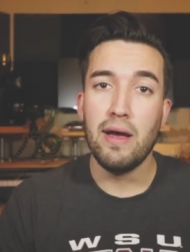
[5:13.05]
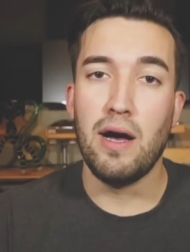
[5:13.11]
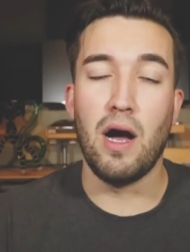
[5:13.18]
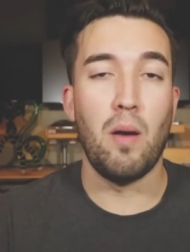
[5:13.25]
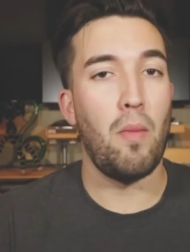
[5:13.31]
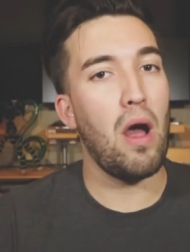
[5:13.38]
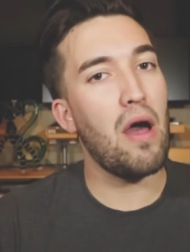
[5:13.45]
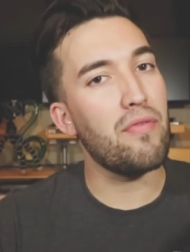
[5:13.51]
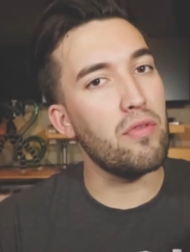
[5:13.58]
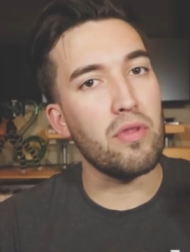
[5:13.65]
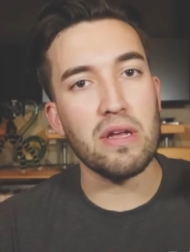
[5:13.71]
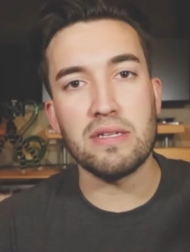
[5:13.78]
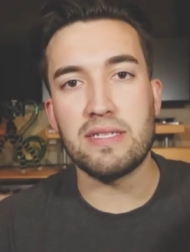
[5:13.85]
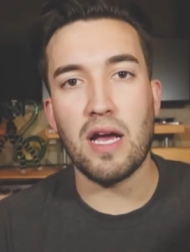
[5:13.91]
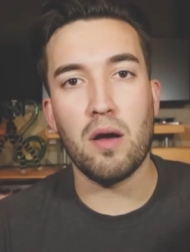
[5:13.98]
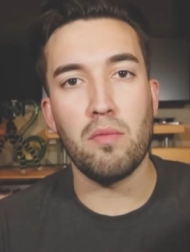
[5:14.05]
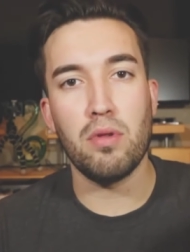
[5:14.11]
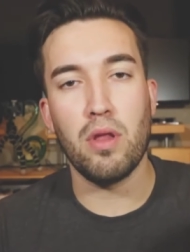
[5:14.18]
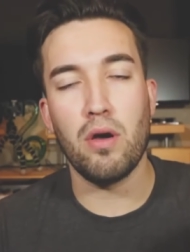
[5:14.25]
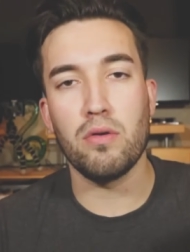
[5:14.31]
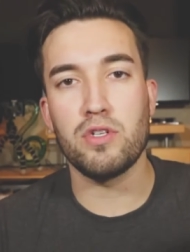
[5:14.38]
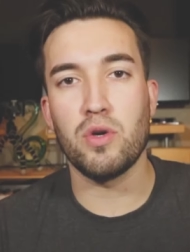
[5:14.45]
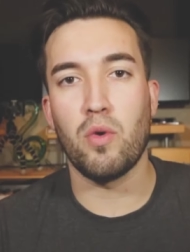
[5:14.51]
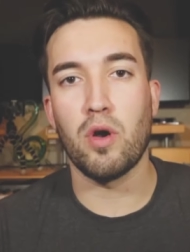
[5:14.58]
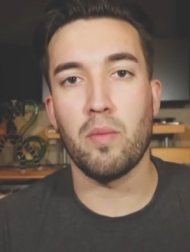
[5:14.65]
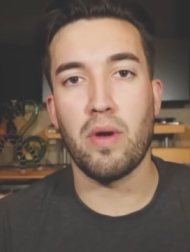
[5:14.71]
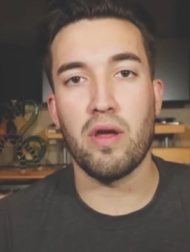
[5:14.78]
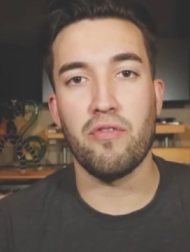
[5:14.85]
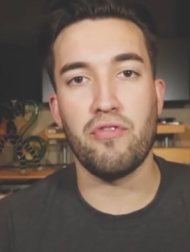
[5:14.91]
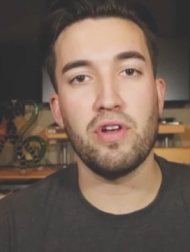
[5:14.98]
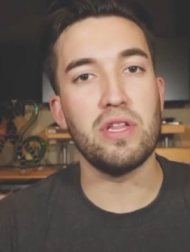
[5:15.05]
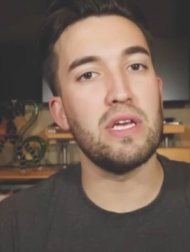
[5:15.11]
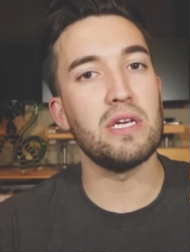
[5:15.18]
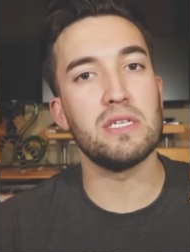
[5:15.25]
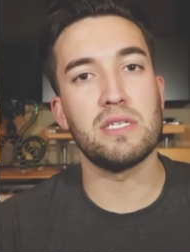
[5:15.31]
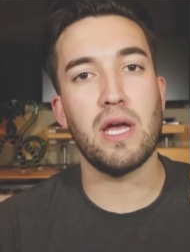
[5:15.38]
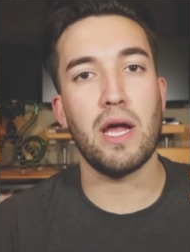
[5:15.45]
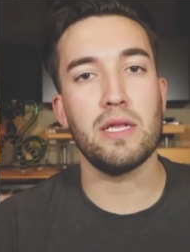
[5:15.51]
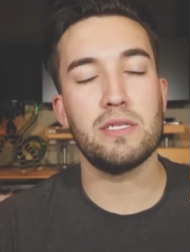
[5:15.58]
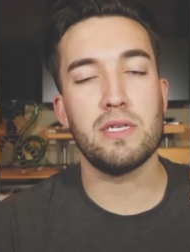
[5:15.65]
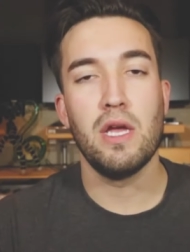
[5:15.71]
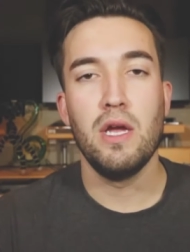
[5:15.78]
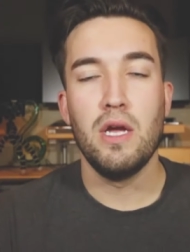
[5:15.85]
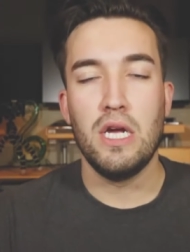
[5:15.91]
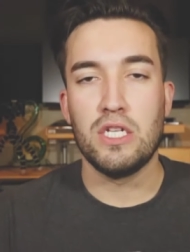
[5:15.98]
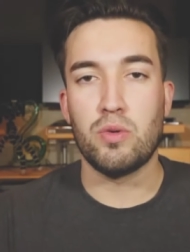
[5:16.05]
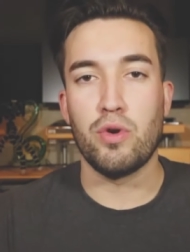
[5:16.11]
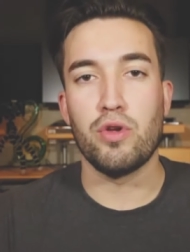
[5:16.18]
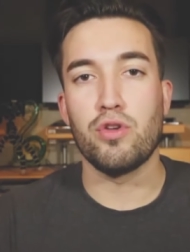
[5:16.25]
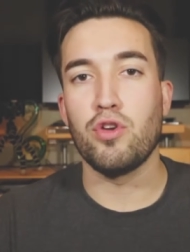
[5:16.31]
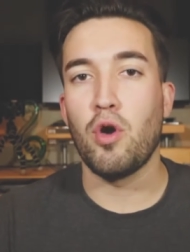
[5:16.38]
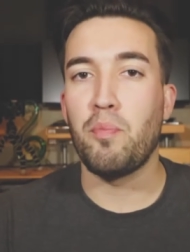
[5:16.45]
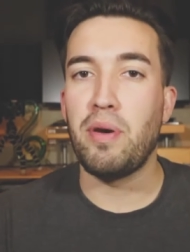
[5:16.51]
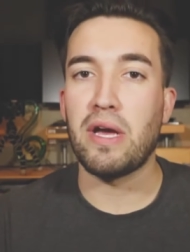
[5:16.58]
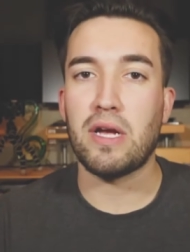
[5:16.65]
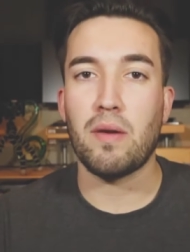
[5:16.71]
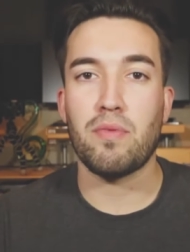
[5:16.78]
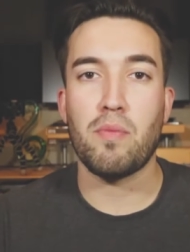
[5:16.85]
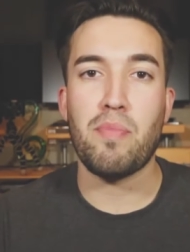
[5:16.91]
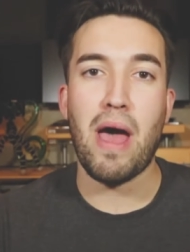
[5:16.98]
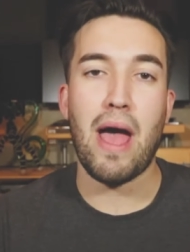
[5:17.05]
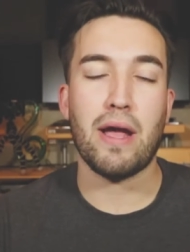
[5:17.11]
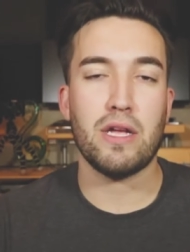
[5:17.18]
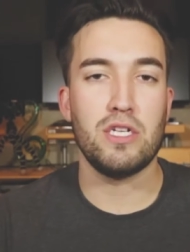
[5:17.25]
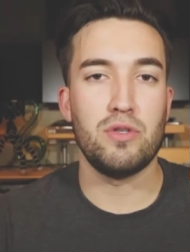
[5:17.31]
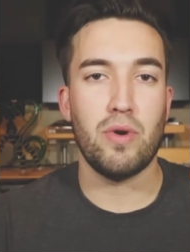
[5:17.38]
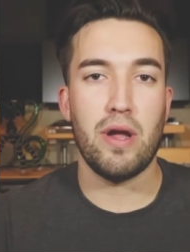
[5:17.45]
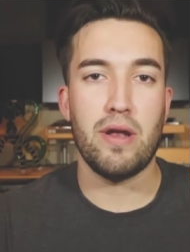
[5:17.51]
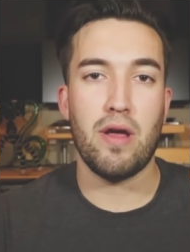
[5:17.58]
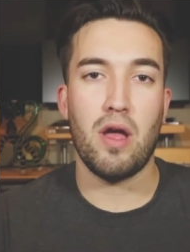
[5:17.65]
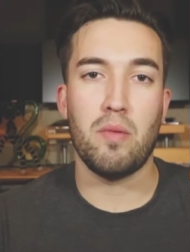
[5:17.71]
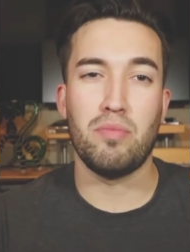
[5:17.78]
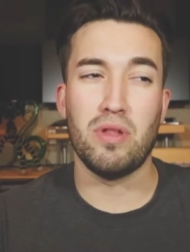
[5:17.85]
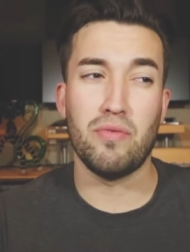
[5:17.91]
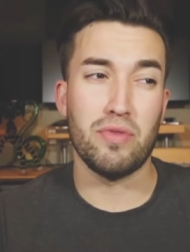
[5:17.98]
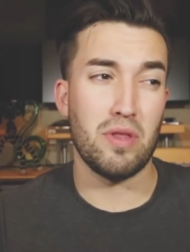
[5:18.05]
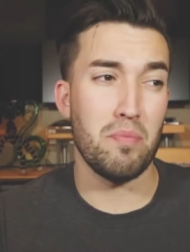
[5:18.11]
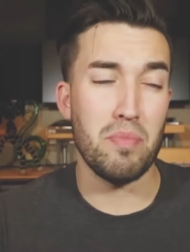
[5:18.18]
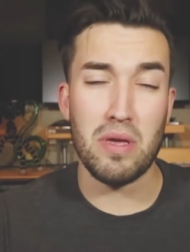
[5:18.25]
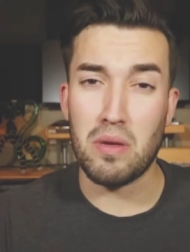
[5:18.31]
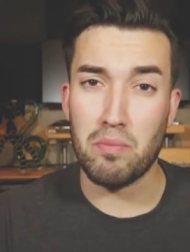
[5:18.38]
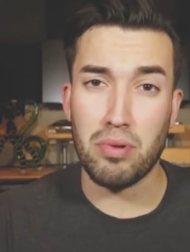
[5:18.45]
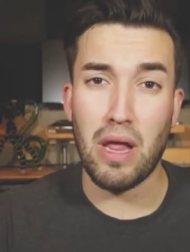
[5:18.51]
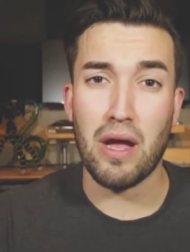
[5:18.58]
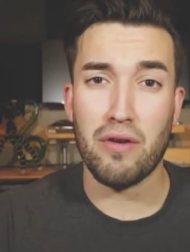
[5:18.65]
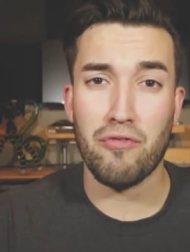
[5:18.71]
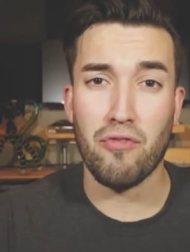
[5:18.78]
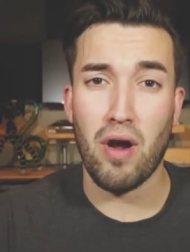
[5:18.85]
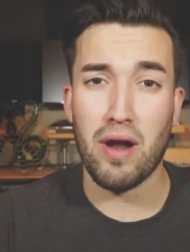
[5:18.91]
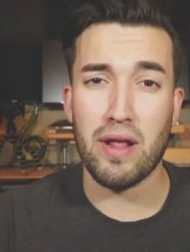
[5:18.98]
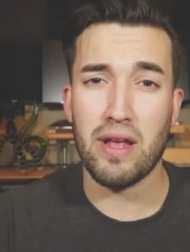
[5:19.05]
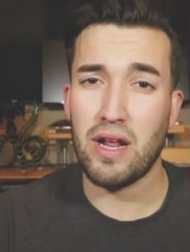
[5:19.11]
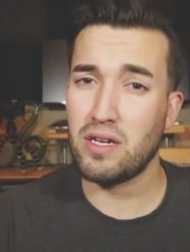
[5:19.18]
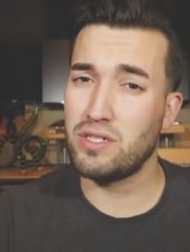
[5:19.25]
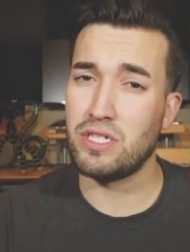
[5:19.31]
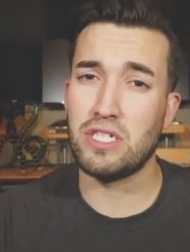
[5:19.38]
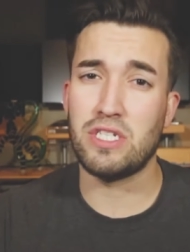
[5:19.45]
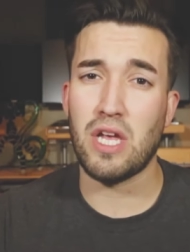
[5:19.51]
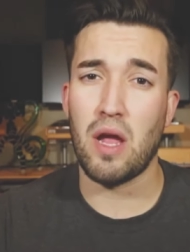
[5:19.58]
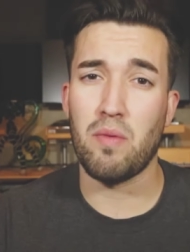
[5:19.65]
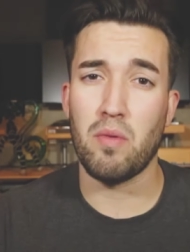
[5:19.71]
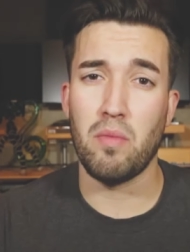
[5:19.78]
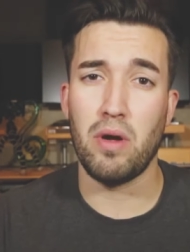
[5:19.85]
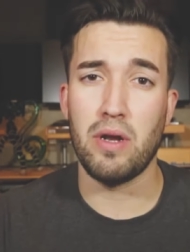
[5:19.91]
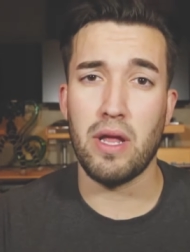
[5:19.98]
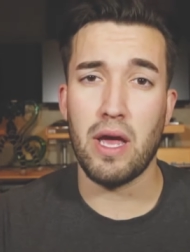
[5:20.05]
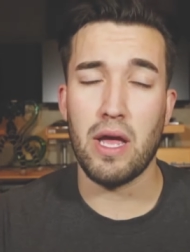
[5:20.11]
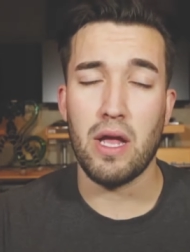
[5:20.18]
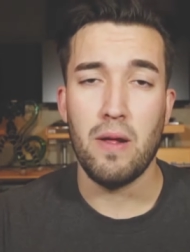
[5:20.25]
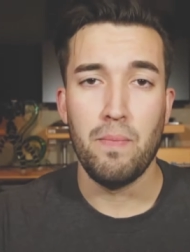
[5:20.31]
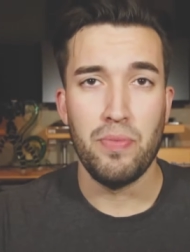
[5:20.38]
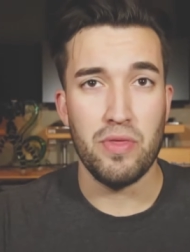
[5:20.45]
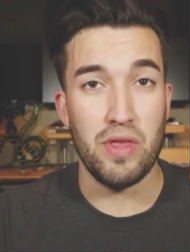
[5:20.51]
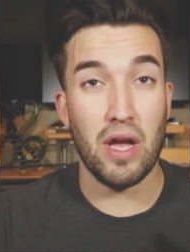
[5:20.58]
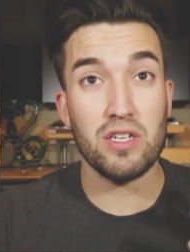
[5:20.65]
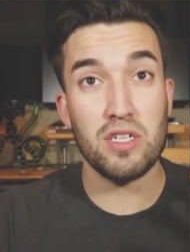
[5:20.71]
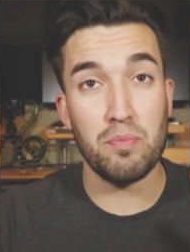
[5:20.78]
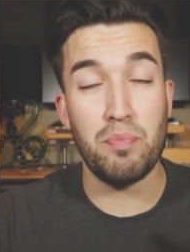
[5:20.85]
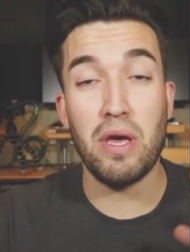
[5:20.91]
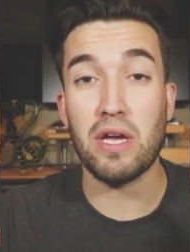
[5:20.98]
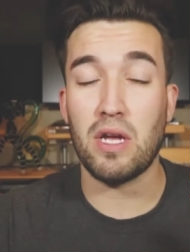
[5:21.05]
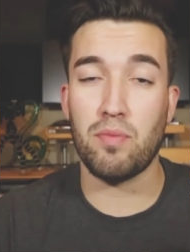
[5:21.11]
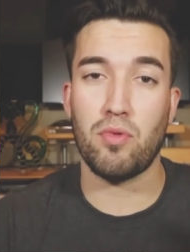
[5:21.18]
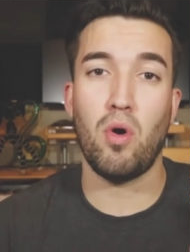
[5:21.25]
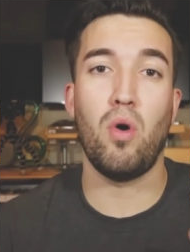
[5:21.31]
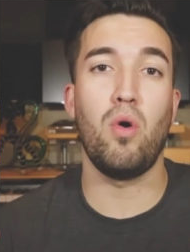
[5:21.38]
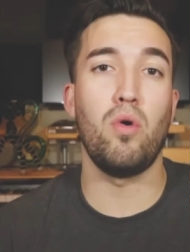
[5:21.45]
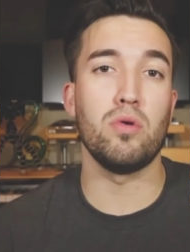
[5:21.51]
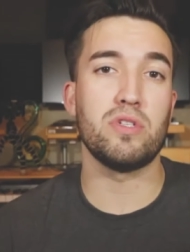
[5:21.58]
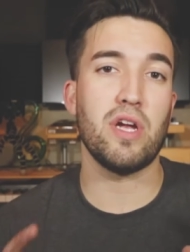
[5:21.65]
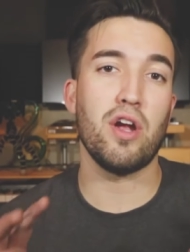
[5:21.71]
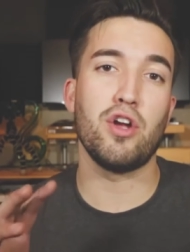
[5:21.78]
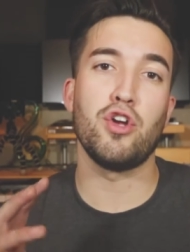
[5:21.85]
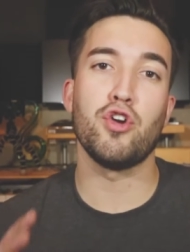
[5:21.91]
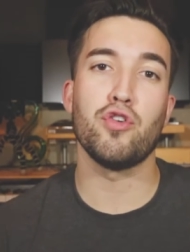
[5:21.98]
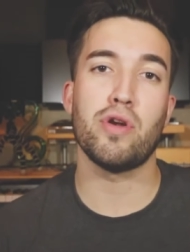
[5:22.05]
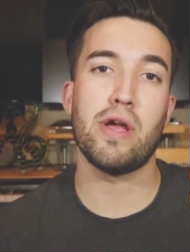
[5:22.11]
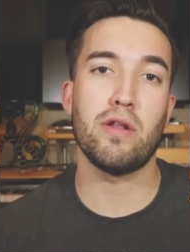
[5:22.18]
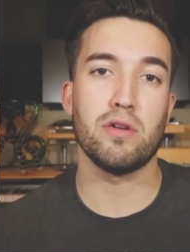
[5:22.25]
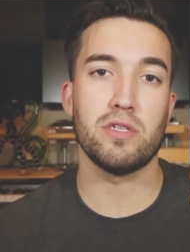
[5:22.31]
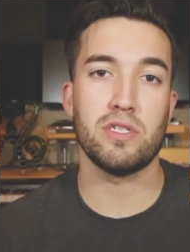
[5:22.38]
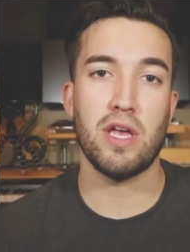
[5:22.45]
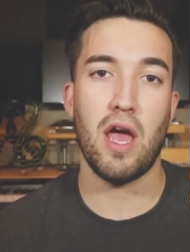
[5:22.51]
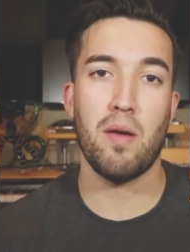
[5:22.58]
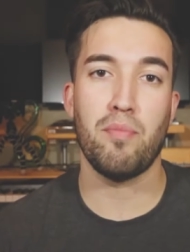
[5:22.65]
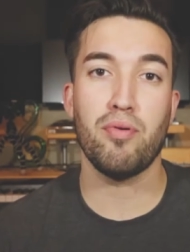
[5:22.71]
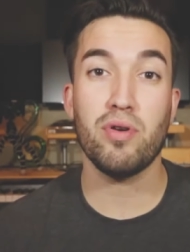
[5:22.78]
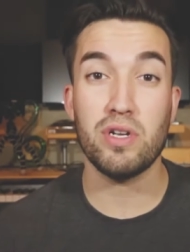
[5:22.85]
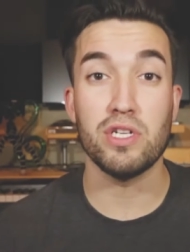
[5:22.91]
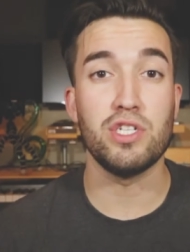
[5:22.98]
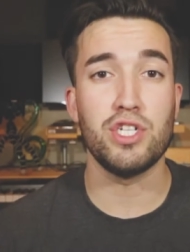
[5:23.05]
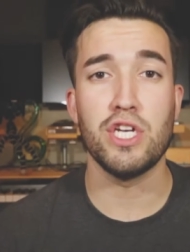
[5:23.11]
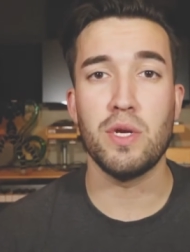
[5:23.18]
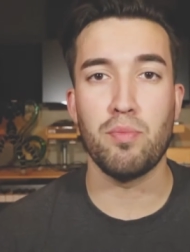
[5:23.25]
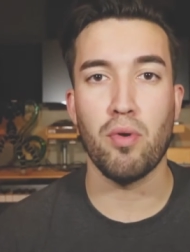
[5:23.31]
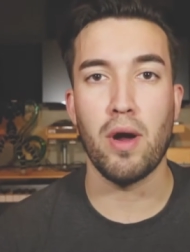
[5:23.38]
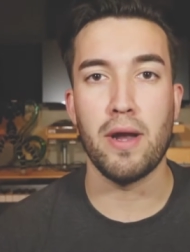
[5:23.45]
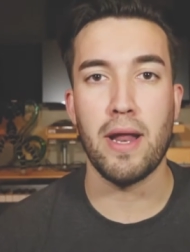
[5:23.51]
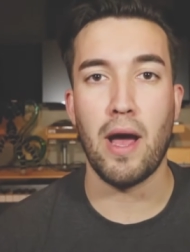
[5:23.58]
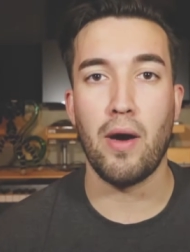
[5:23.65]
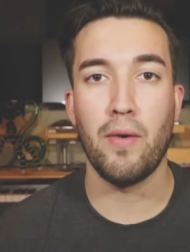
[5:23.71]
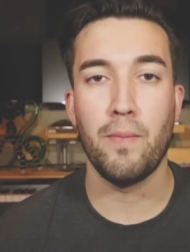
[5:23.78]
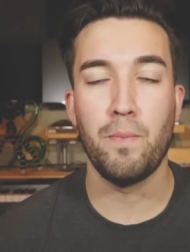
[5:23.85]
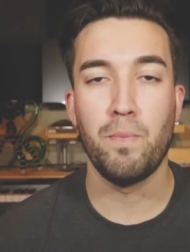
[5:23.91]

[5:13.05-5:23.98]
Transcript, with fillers: Um, I'll have the link down below to one of my affiliate sites to where you can go pick up the package right now, I believe with it being Black Friday and actually Cyber Monday. And you actually pick up the whole entire creator set pretty cheap right now.